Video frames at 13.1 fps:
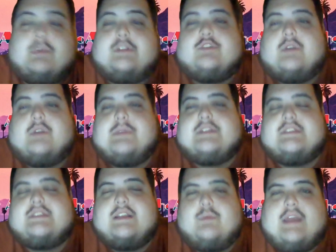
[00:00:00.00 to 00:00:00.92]
of tributes
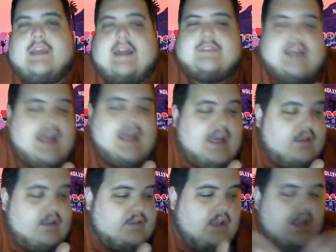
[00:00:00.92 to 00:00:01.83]
that we have to
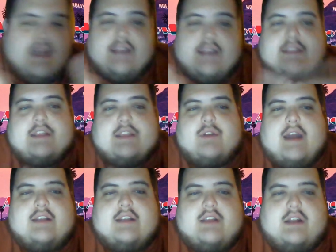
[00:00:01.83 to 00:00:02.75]
have, anything you
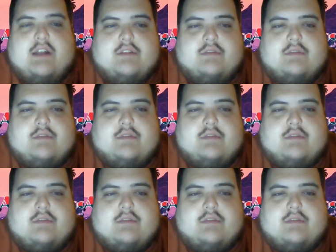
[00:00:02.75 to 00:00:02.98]
got, Dutch?